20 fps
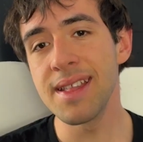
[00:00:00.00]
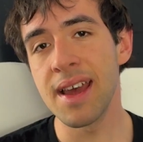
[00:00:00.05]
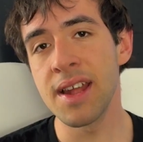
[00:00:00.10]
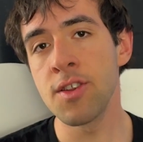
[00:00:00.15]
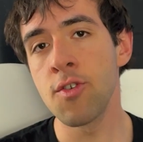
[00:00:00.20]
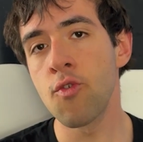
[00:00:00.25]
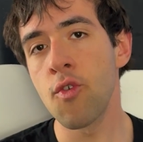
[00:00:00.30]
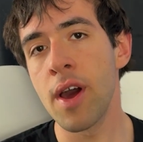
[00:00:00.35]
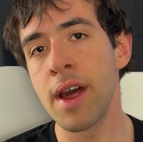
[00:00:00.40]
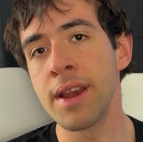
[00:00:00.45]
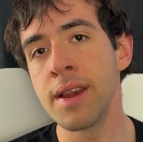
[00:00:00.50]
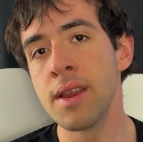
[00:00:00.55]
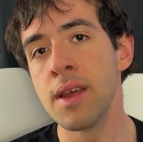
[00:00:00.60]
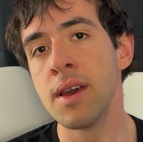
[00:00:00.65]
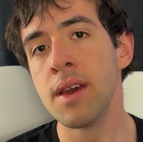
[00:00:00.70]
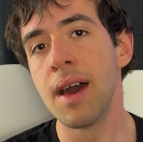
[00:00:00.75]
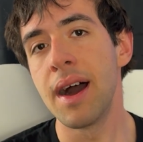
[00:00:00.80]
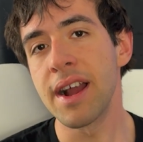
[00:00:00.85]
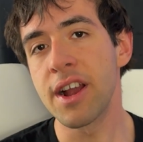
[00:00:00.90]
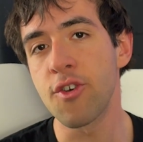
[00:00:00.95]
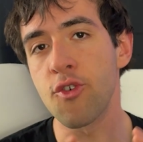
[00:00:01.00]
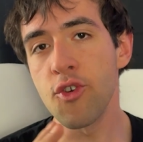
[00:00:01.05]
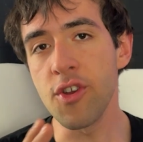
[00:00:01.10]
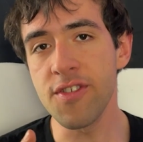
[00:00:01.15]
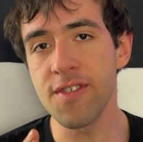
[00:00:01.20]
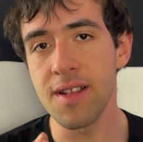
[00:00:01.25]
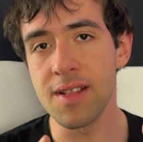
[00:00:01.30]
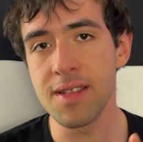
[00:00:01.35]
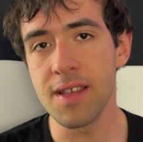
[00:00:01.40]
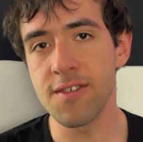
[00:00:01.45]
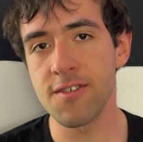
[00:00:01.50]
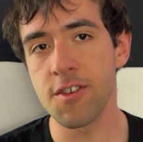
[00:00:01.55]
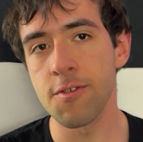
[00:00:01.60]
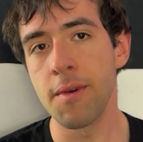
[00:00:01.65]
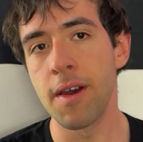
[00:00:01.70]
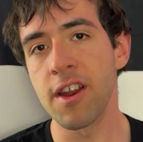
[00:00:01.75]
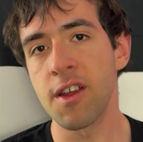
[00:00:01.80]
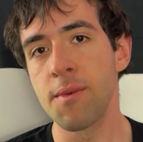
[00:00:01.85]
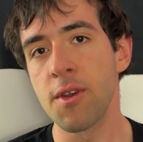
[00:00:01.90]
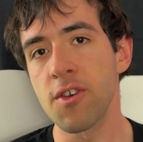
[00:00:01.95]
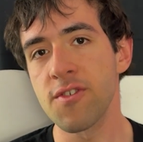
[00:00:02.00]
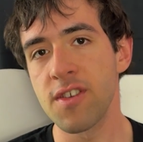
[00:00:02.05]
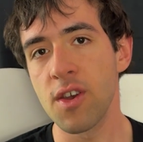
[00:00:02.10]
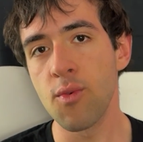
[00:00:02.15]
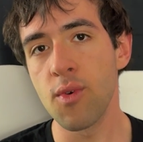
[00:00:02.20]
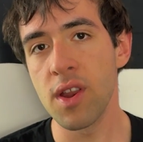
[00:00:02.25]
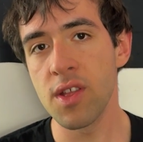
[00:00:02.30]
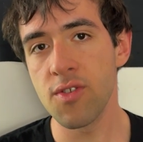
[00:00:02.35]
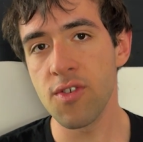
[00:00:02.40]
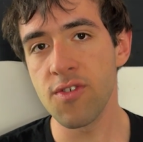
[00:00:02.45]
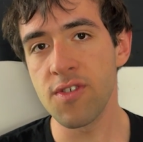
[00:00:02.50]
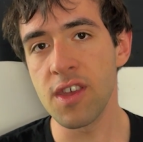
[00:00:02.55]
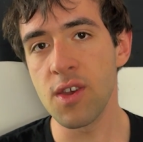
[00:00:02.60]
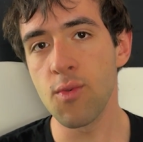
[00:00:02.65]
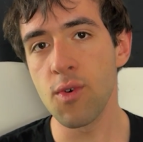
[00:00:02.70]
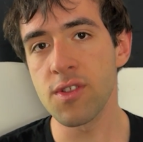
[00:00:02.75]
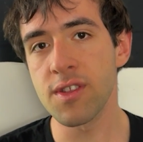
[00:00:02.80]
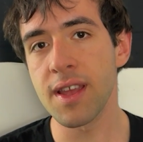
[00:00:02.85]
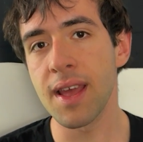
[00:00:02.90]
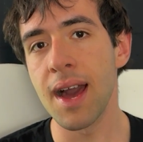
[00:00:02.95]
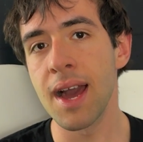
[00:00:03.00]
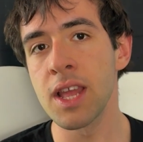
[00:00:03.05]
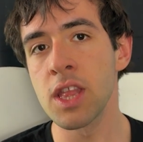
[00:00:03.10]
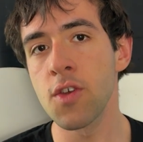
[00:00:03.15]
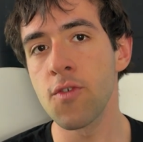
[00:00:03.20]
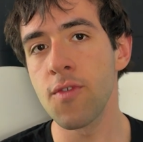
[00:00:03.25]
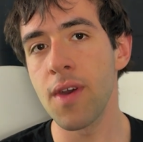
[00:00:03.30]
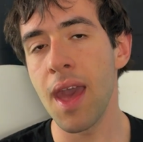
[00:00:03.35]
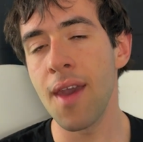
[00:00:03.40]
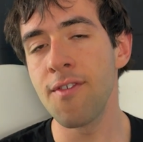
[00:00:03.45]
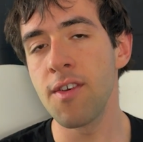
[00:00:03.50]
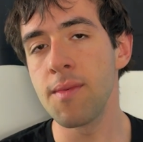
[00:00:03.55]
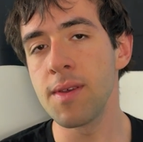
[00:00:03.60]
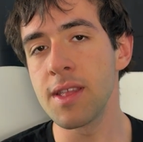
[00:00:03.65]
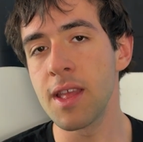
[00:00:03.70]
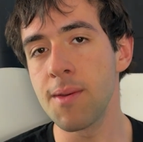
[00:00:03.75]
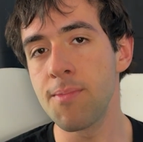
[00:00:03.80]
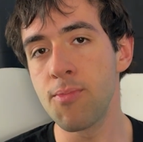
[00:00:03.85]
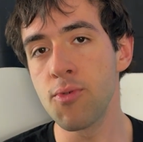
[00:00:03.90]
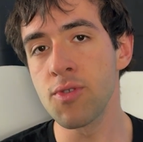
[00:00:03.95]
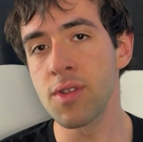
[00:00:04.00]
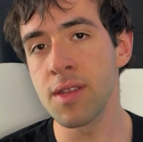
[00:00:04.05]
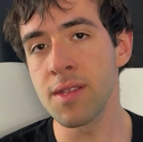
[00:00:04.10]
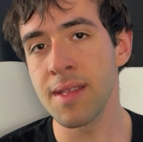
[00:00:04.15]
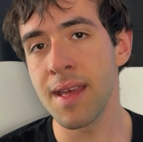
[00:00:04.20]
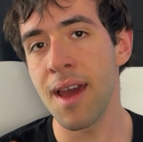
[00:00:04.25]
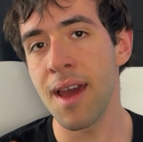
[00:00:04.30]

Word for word: then run a CrystalDiskMark because I wanted to see what kind of NVMe they put in